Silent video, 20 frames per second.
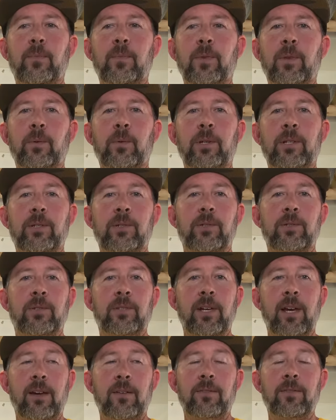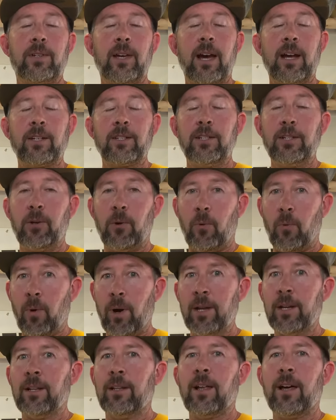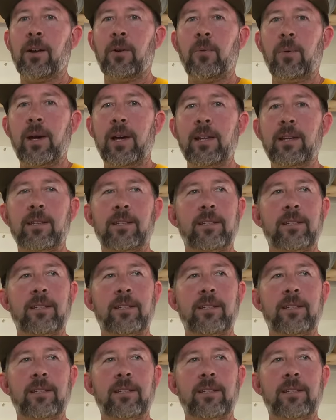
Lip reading: which saves actually quite a lot of weight.